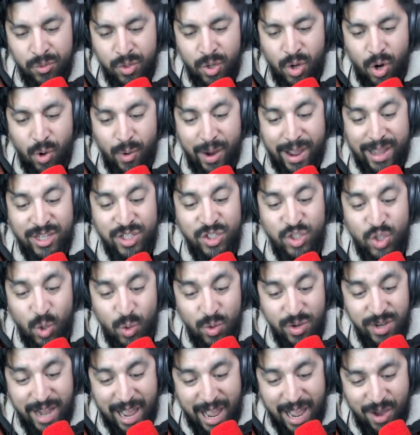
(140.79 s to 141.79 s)
All right, so
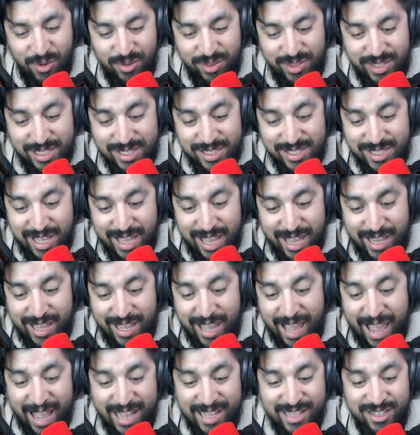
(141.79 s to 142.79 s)
now this deck
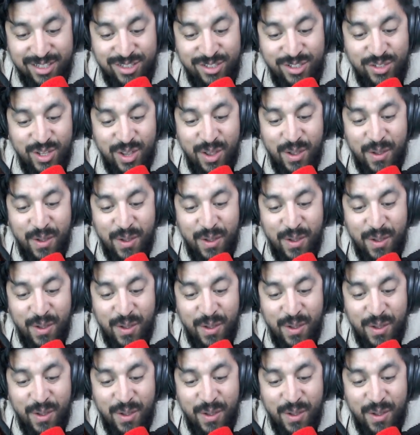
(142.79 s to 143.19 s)
has